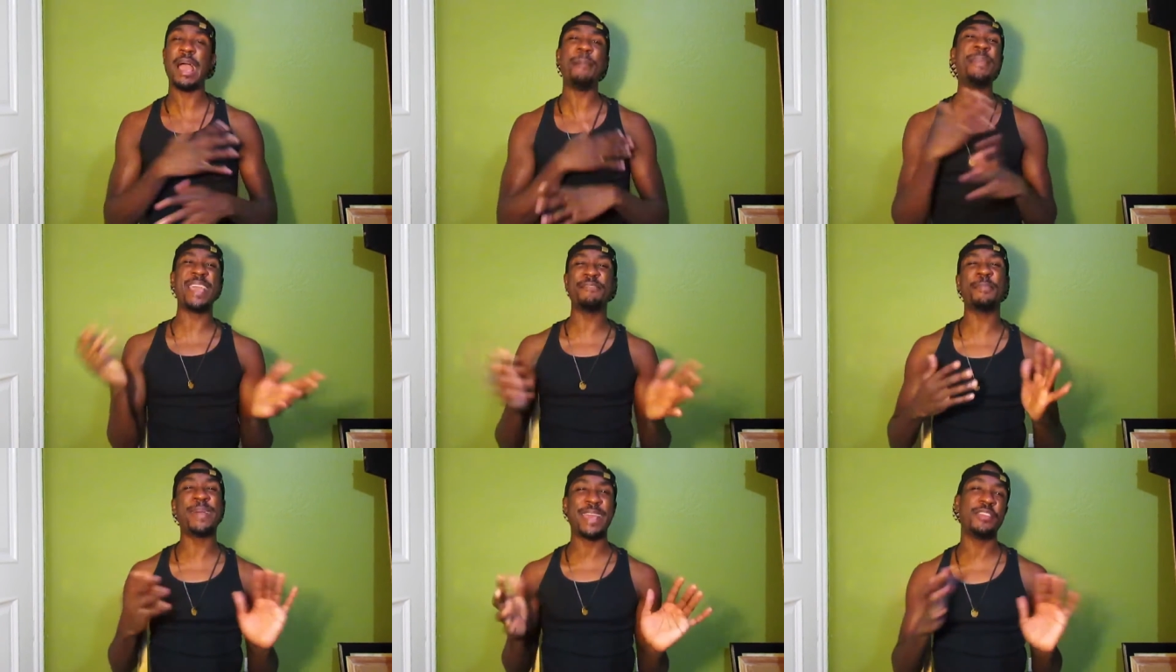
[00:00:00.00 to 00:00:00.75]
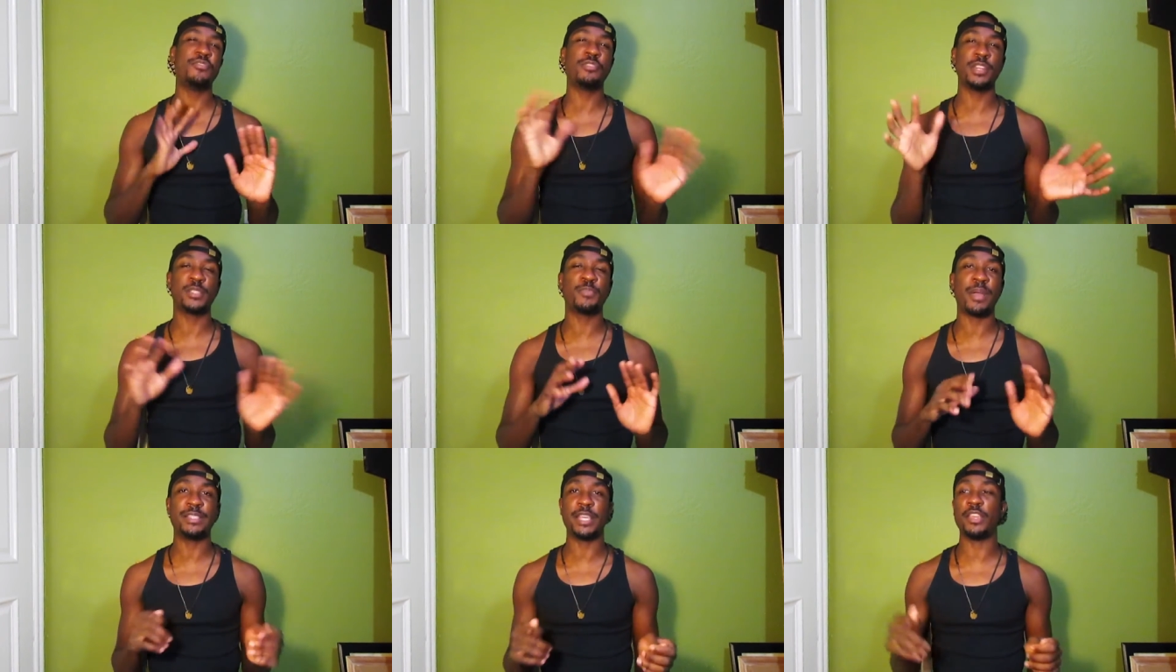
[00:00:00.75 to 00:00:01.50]
I mean, everybody had to do this
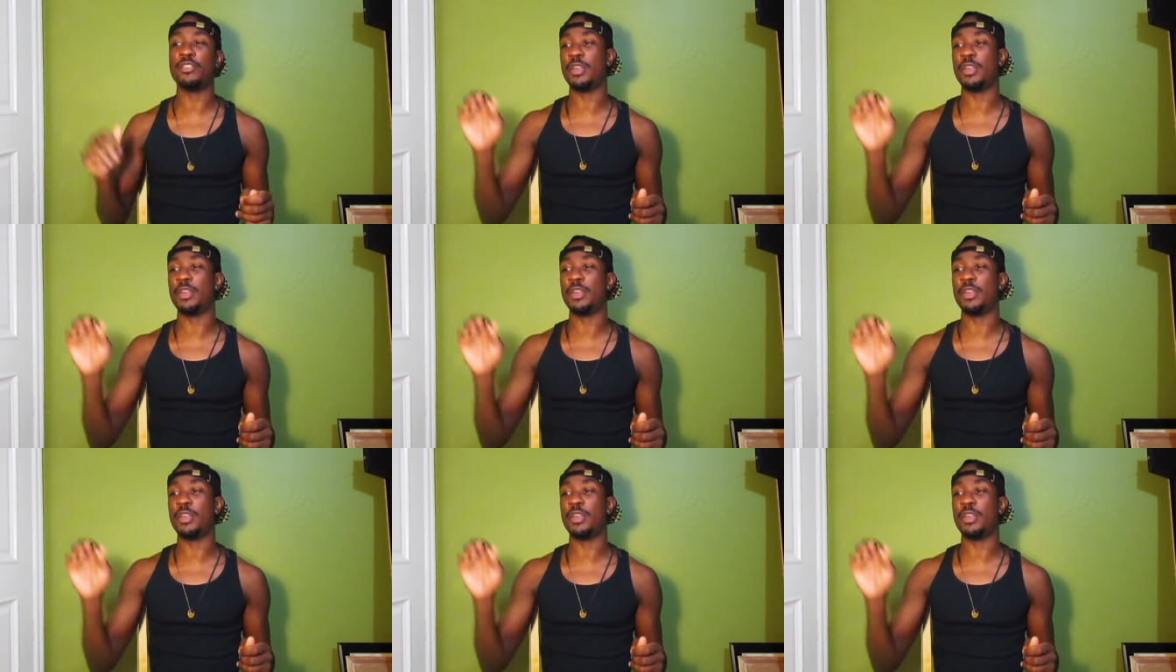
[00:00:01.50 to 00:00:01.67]
project,